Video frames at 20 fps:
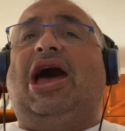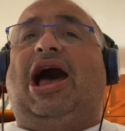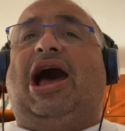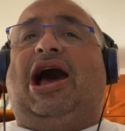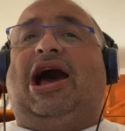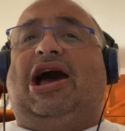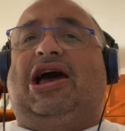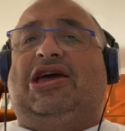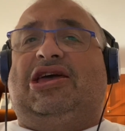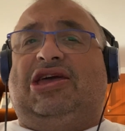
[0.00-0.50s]

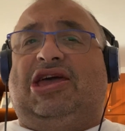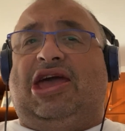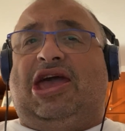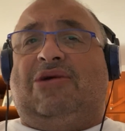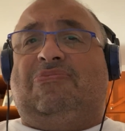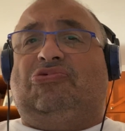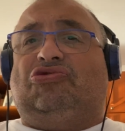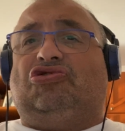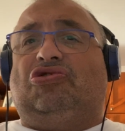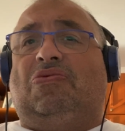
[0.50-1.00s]
I
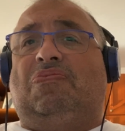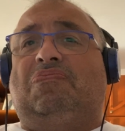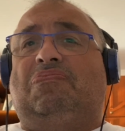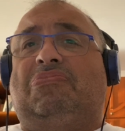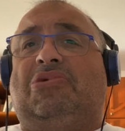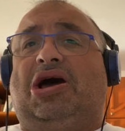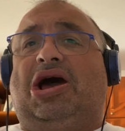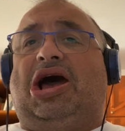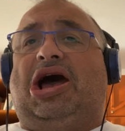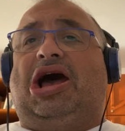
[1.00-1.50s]
am so
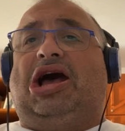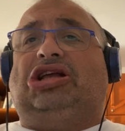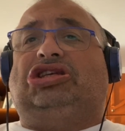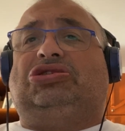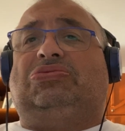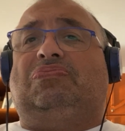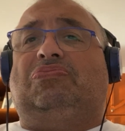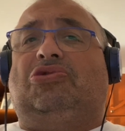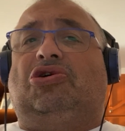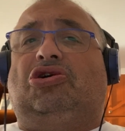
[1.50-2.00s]

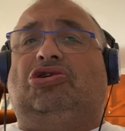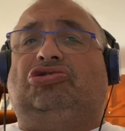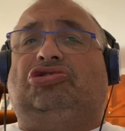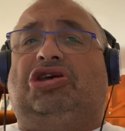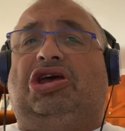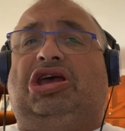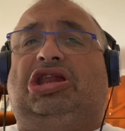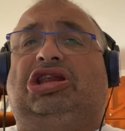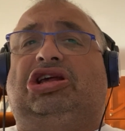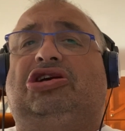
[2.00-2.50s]
much more
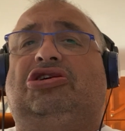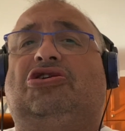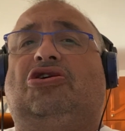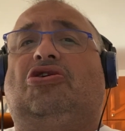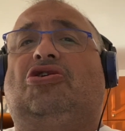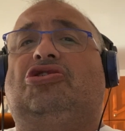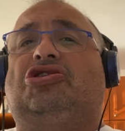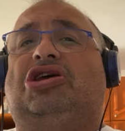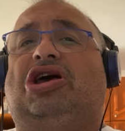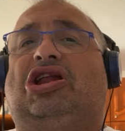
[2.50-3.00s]
than a
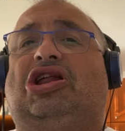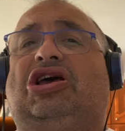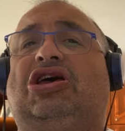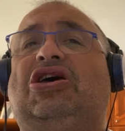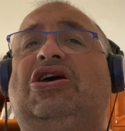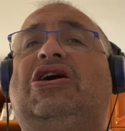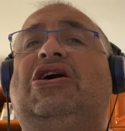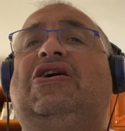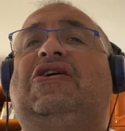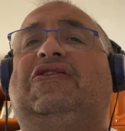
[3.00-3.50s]
royal
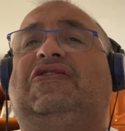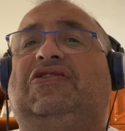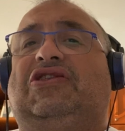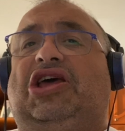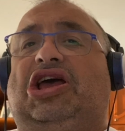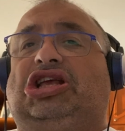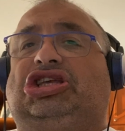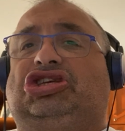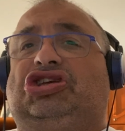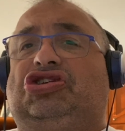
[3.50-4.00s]

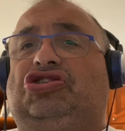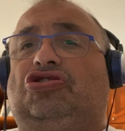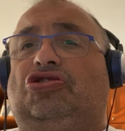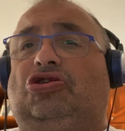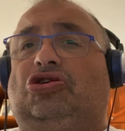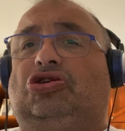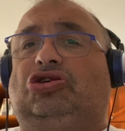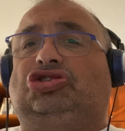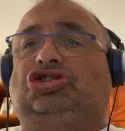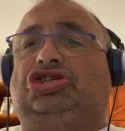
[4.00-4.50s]
snatch
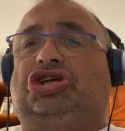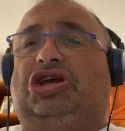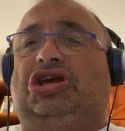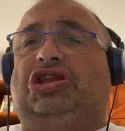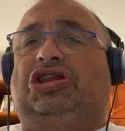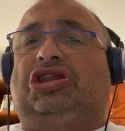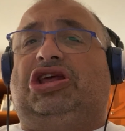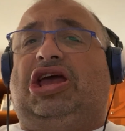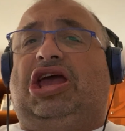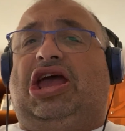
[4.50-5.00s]
your
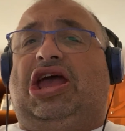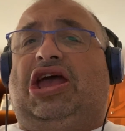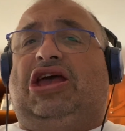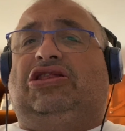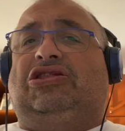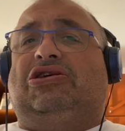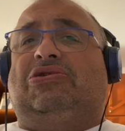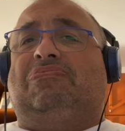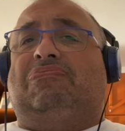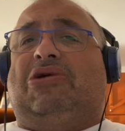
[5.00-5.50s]
shin
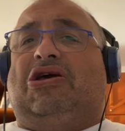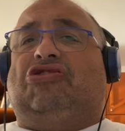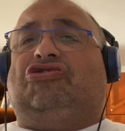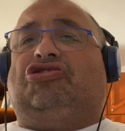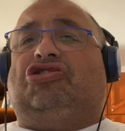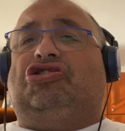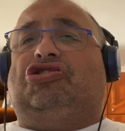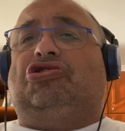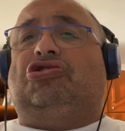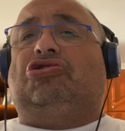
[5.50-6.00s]
and the
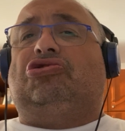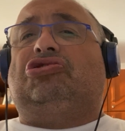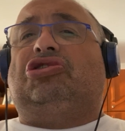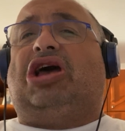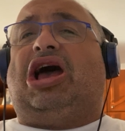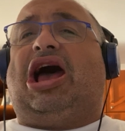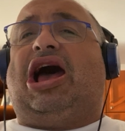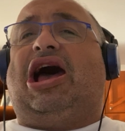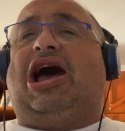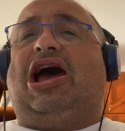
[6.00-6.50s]
messenger
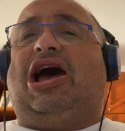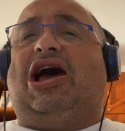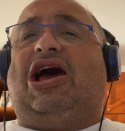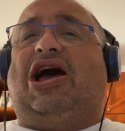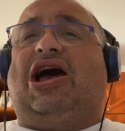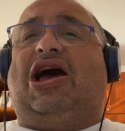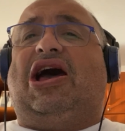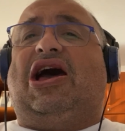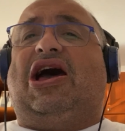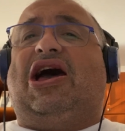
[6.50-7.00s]

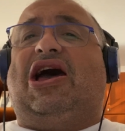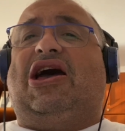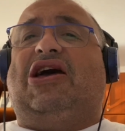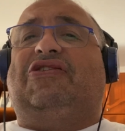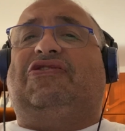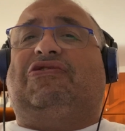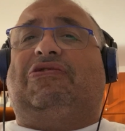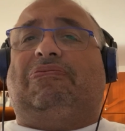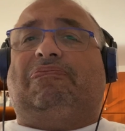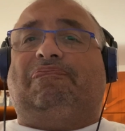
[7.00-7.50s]

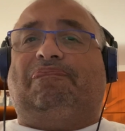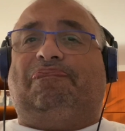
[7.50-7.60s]
eyes.